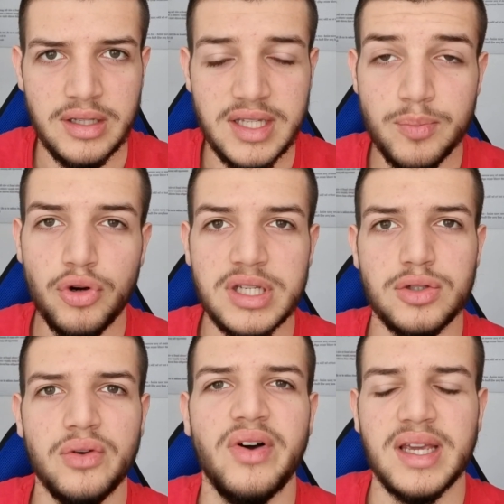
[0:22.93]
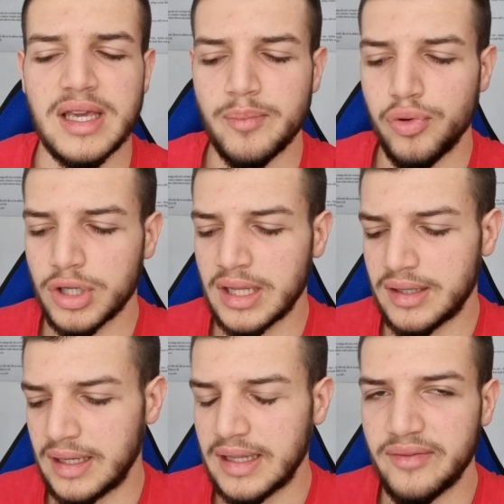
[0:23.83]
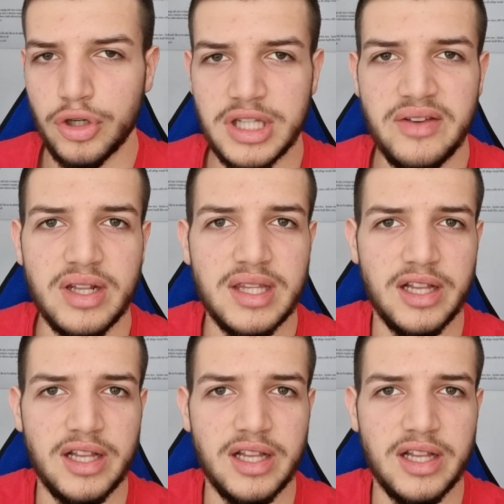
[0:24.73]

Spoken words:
This book is so fucking important, and I won't even